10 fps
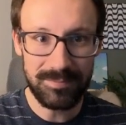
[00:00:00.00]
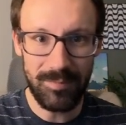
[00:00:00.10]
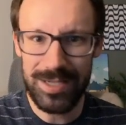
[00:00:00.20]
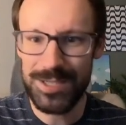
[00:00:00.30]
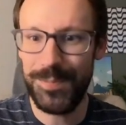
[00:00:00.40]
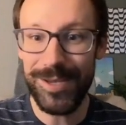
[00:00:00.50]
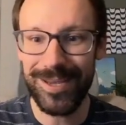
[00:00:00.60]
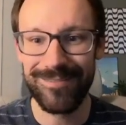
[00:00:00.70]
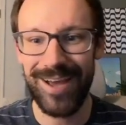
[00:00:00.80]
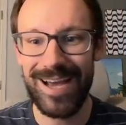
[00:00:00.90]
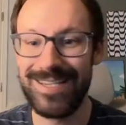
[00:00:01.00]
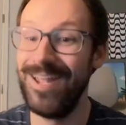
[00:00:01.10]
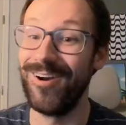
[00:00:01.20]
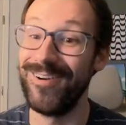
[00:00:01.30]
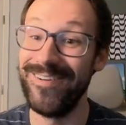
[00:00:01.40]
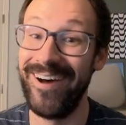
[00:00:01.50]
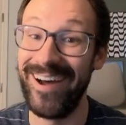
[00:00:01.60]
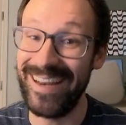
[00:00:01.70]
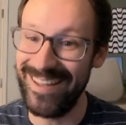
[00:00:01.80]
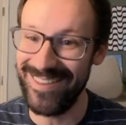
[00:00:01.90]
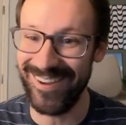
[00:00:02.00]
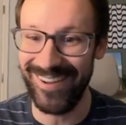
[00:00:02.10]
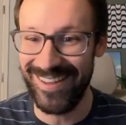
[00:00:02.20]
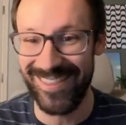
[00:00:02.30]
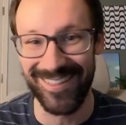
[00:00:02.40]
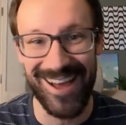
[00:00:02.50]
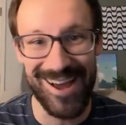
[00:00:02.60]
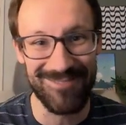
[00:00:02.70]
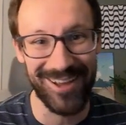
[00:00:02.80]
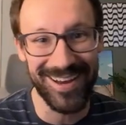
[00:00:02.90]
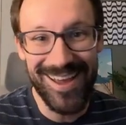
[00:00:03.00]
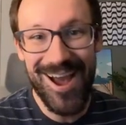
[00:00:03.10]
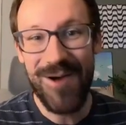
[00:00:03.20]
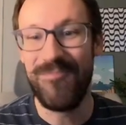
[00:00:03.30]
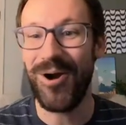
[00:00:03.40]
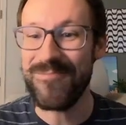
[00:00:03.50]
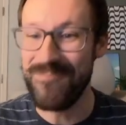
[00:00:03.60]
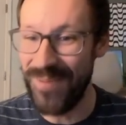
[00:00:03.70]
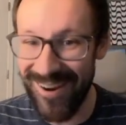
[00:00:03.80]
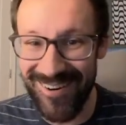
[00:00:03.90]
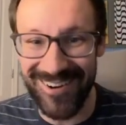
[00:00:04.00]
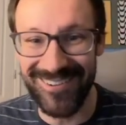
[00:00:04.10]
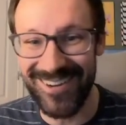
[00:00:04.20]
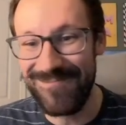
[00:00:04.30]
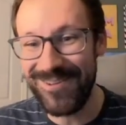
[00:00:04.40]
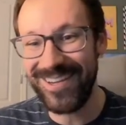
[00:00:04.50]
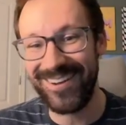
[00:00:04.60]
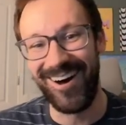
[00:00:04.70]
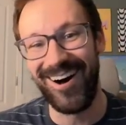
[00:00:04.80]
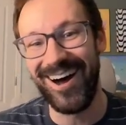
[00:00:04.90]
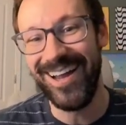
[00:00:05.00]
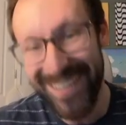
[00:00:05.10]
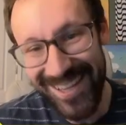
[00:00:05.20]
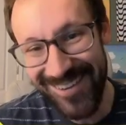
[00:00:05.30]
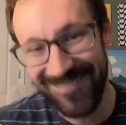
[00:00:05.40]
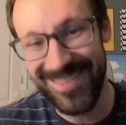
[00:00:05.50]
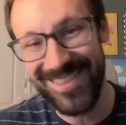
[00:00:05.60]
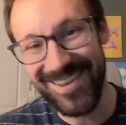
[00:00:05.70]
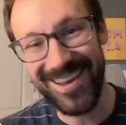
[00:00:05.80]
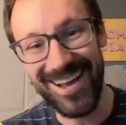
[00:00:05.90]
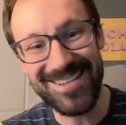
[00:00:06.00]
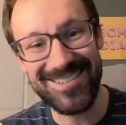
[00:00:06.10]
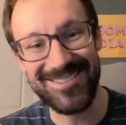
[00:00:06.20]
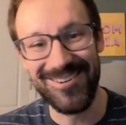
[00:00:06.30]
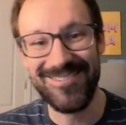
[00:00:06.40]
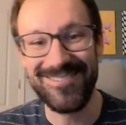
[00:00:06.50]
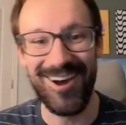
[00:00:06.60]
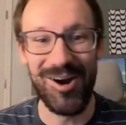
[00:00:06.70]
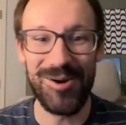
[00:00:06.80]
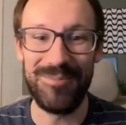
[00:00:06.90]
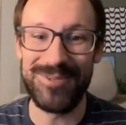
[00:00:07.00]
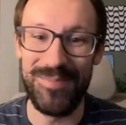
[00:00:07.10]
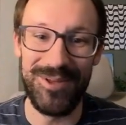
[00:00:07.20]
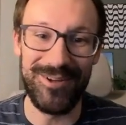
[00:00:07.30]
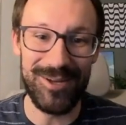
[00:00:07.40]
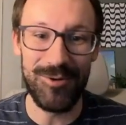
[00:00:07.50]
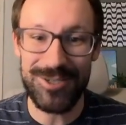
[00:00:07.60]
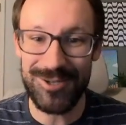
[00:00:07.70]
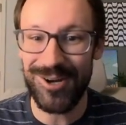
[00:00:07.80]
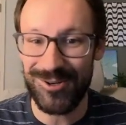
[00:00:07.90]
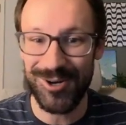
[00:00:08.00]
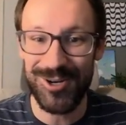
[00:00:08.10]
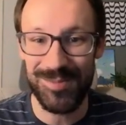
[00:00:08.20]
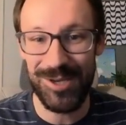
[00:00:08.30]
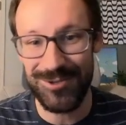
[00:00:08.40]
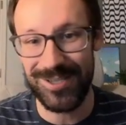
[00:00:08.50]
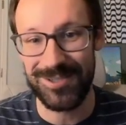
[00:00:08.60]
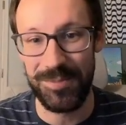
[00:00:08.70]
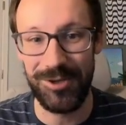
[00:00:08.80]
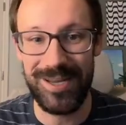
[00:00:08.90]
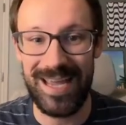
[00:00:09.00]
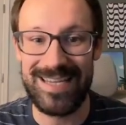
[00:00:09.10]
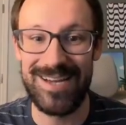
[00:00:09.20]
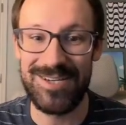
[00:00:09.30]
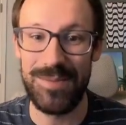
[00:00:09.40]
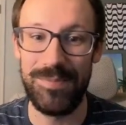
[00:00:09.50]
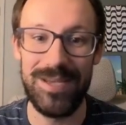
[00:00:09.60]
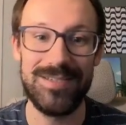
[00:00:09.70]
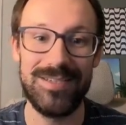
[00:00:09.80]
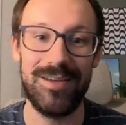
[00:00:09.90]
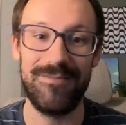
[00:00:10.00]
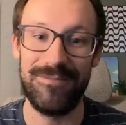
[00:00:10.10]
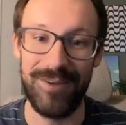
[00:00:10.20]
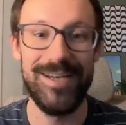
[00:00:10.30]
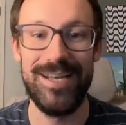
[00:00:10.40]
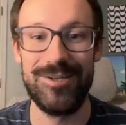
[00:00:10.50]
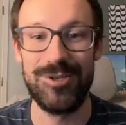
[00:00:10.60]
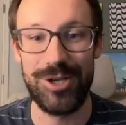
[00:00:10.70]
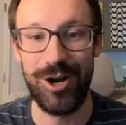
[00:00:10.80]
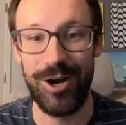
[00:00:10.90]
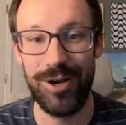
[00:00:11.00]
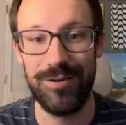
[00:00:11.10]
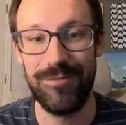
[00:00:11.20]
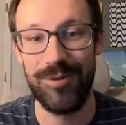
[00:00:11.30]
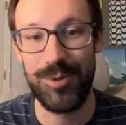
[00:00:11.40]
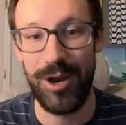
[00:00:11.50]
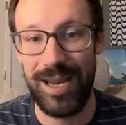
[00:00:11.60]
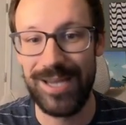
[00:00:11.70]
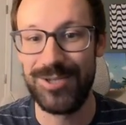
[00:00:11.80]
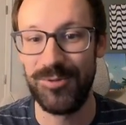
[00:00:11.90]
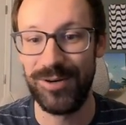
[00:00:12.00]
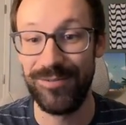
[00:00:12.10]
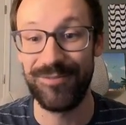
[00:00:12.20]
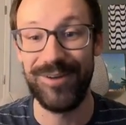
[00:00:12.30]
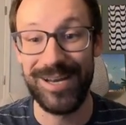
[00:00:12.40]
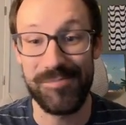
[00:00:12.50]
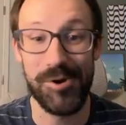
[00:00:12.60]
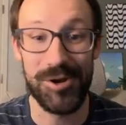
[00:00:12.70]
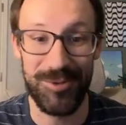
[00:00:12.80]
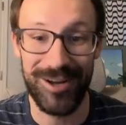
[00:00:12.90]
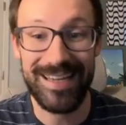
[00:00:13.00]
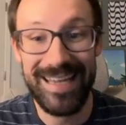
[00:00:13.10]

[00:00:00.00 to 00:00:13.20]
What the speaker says: Speaking of guys that are not in the limelight, Barbaracle coming in hot with the Stone Arms ability. Once during your turn, you may use this ability, attach a basic fighting energy card from your hand to one of your fighting Pokemon.